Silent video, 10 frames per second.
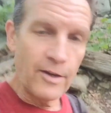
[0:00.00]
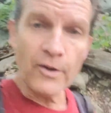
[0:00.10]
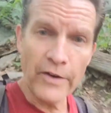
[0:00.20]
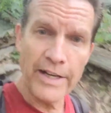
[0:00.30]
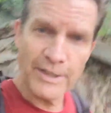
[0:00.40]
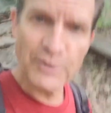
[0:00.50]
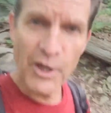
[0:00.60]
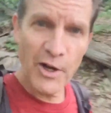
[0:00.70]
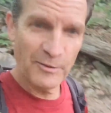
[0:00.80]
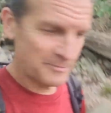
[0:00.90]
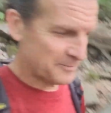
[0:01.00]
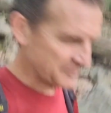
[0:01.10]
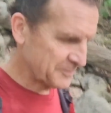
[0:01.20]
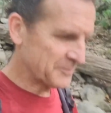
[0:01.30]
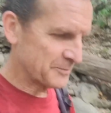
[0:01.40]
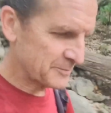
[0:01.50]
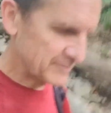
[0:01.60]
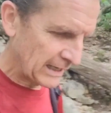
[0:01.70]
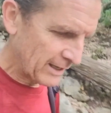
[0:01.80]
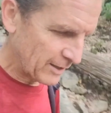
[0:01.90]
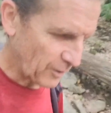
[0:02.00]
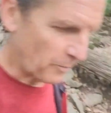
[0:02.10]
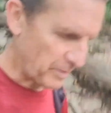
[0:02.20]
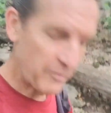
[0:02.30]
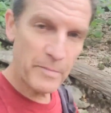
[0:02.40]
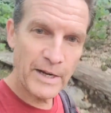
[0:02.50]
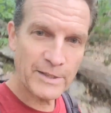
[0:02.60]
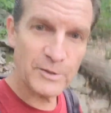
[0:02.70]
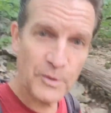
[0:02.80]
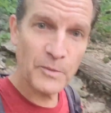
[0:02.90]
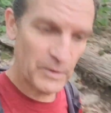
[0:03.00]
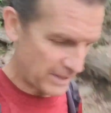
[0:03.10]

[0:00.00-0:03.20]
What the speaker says: Greetings, y'all. Hope everybody's doing